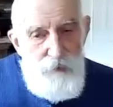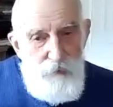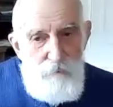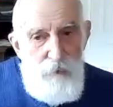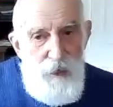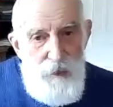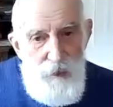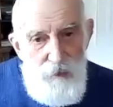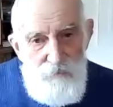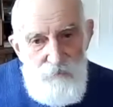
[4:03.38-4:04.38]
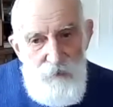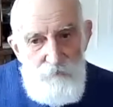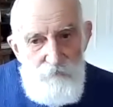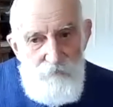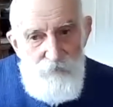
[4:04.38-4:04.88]
all my life.
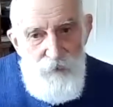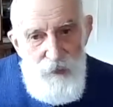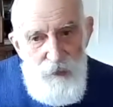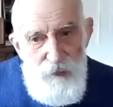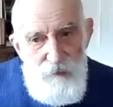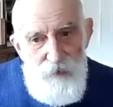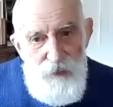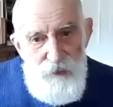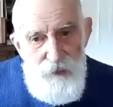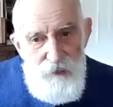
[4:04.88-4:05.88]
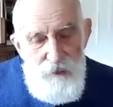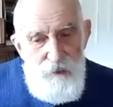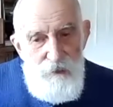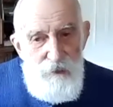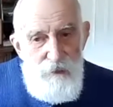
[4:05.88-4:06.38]
If anything
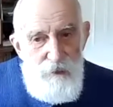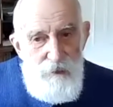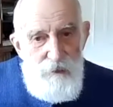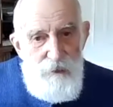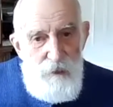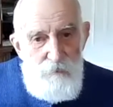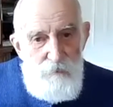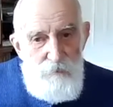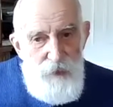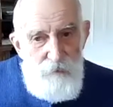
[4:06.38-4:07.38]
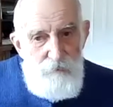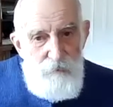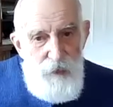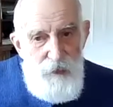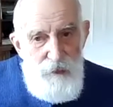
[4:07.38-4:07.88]
sums up
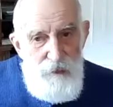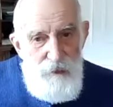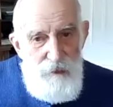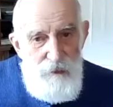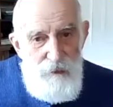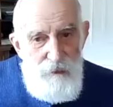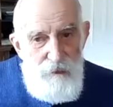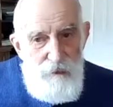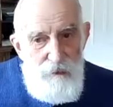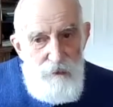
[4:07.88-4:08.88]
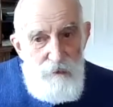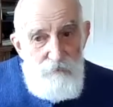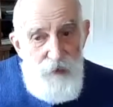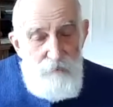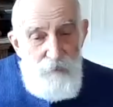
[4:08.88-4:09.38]
my
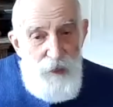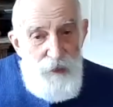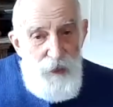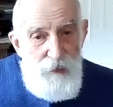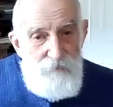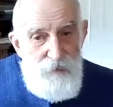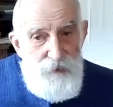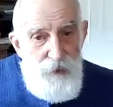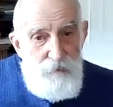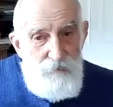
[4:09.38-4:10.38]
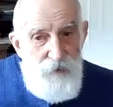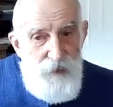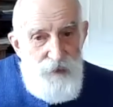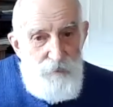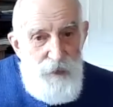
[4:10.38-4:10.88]
life, it's "Don't
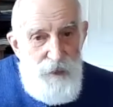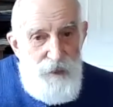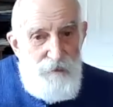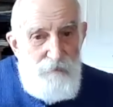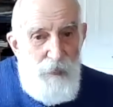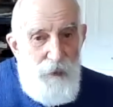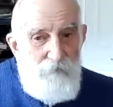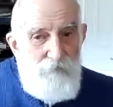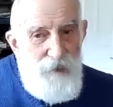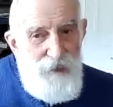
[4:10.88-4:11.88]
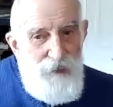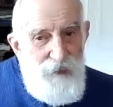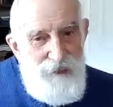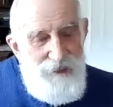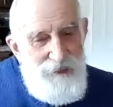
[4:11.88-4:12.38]
Fence Me In."
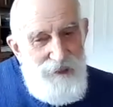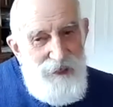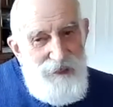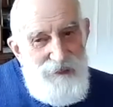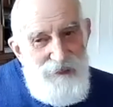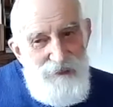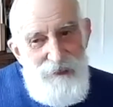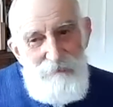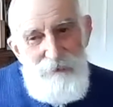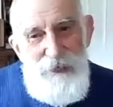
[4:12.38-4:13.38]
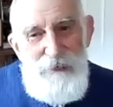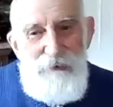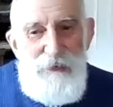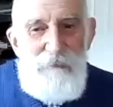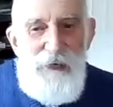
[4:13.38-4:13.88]
And it was
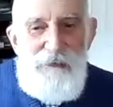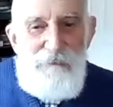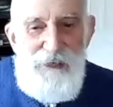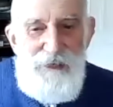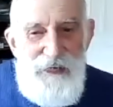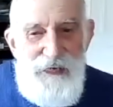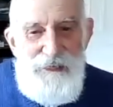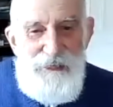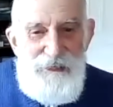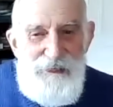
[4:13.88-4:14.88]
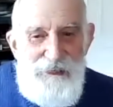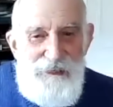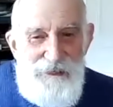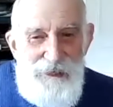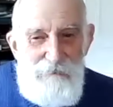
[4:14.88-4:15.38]
only much, much later
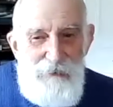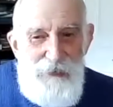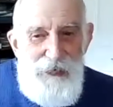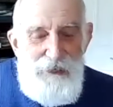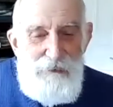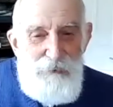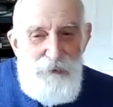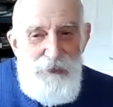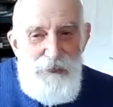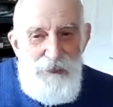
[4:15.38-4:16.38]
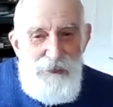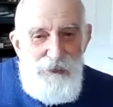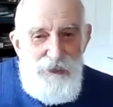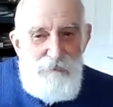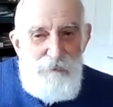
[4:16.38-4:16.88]
that I began to put
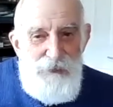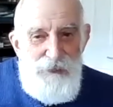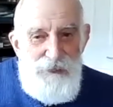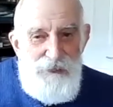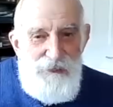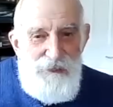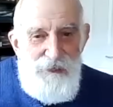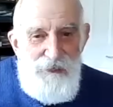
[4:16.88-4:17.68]
spirit and